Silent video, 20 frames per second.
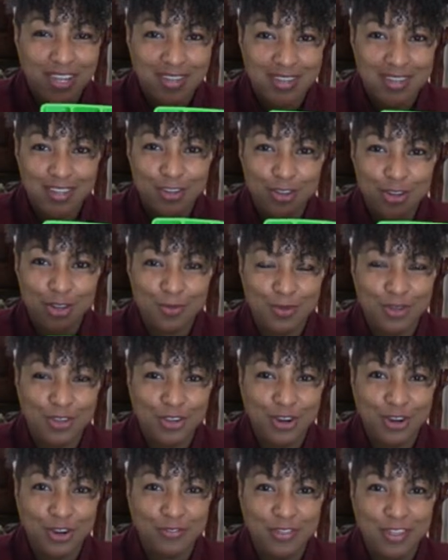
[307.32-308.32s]
still
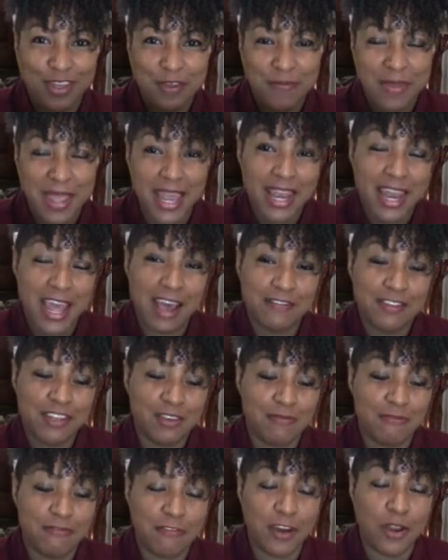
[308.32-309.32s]
observe them and have
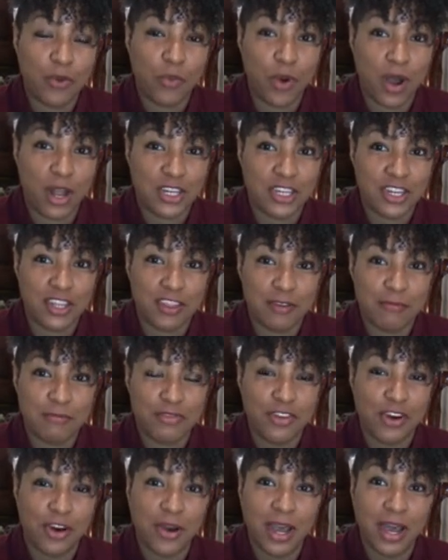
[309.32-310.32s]
some fun watching them
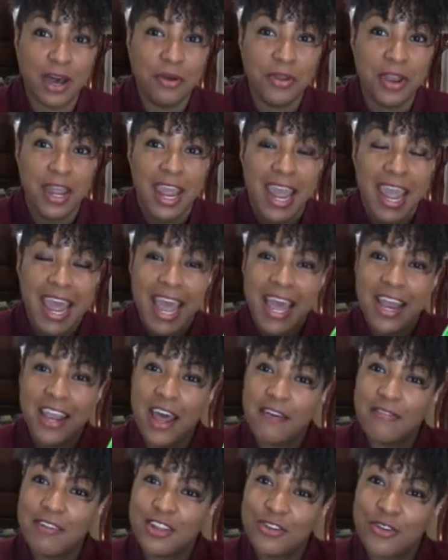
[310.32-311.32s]
thaw out. and
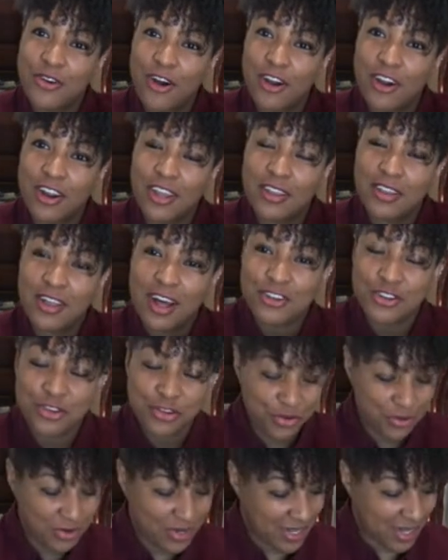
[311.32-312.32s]
have a little
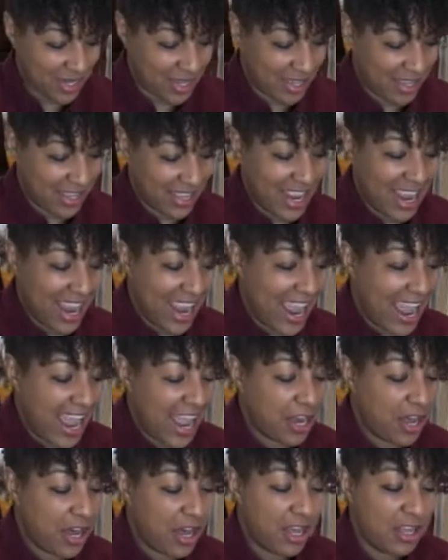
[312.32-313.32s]
archaeological dig
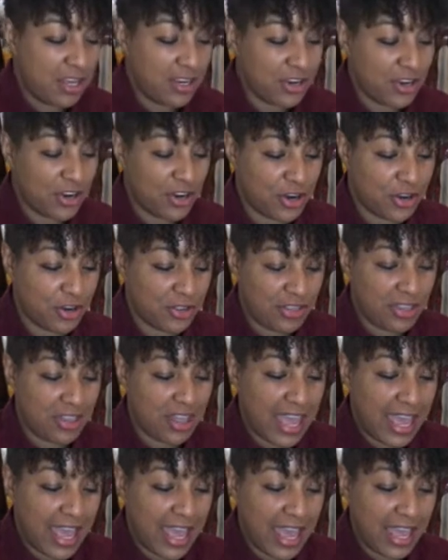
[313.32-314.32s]
and unearth
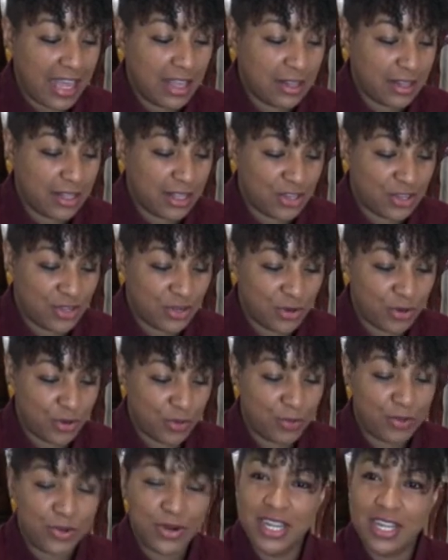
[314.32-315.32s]
a little
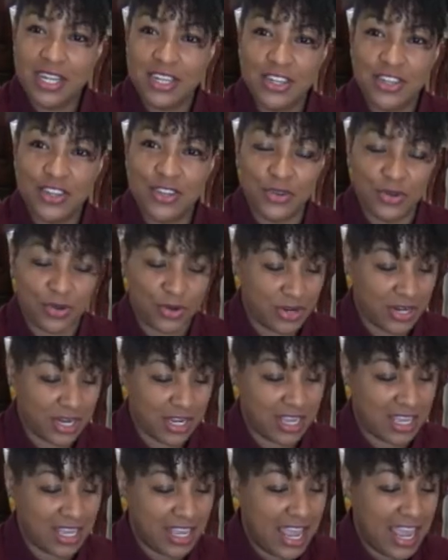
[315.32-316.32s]

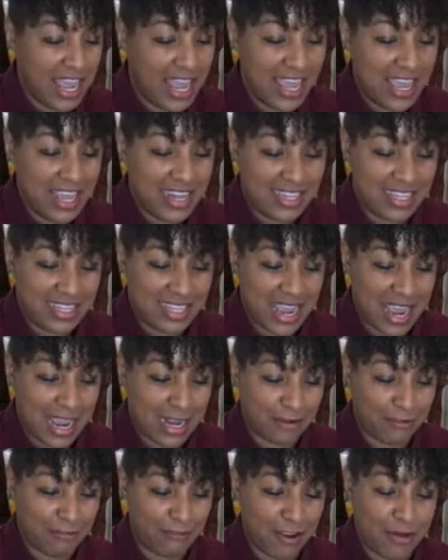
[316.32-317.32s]
prehistoric insect
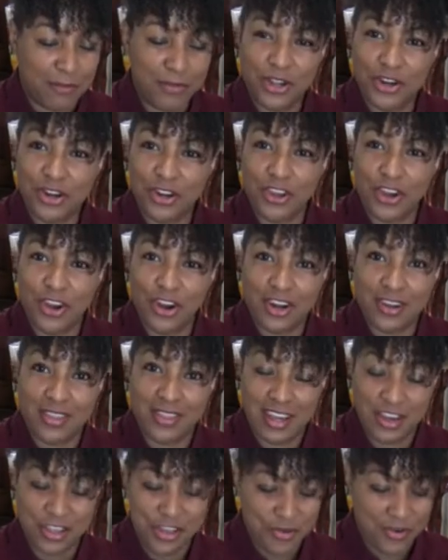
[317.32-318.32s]
from your yard
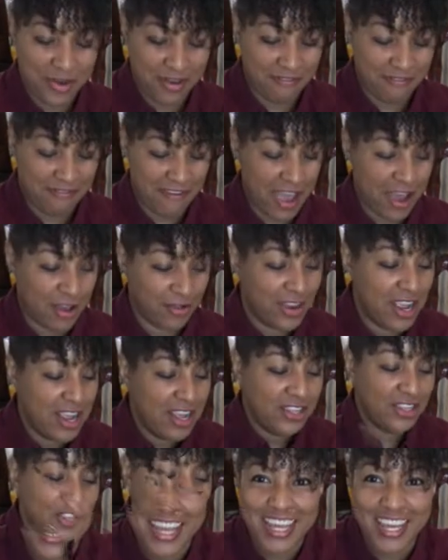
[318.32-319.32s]
that you have found.
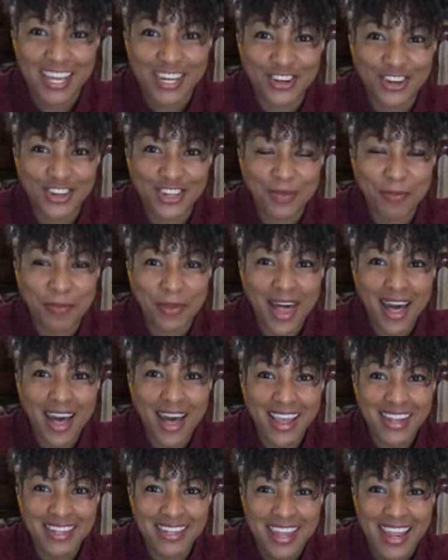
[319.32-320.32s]
Get your
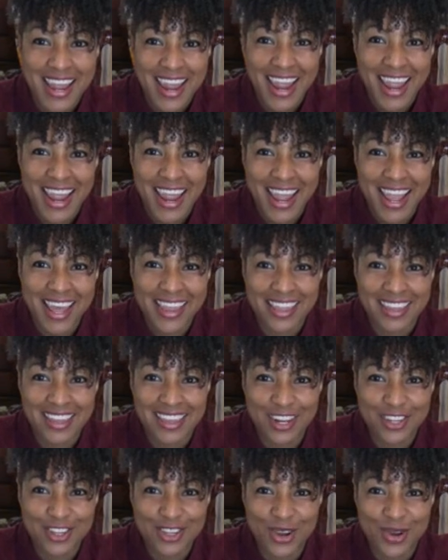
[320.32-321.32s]
supplies and then
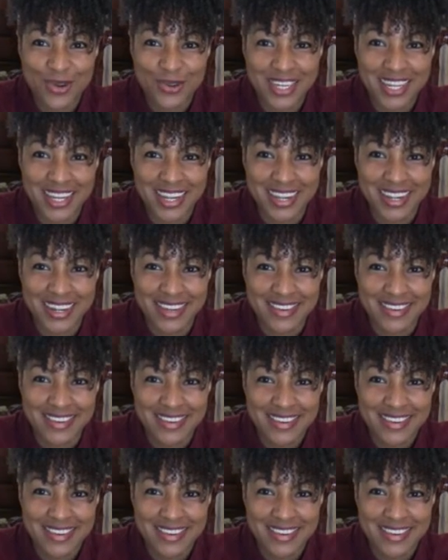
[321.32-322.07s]
let's go digging.